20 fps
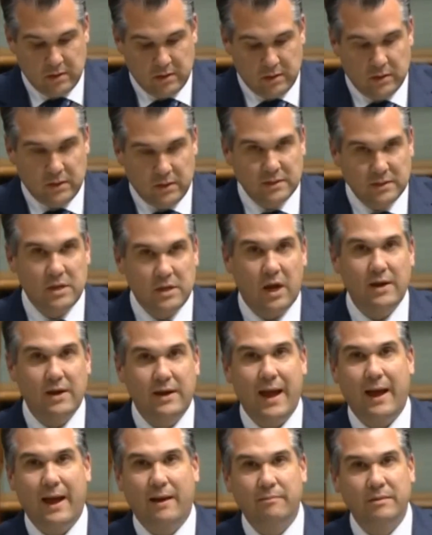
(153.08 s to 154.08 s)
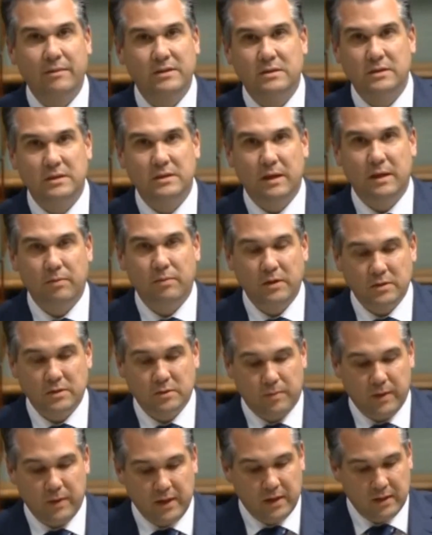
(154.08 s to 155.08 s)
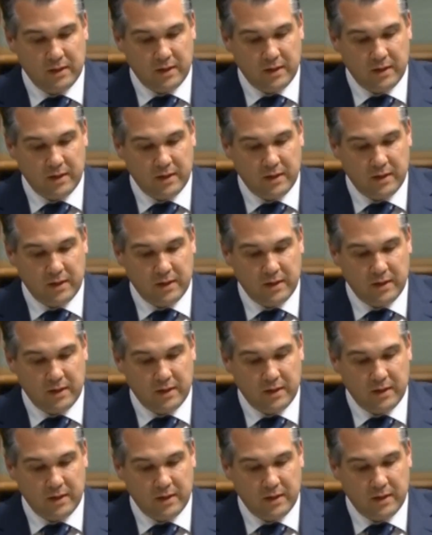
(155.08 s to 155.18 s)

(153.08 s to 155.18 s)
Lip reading: There's no doubt, Mr Deputy Speaker,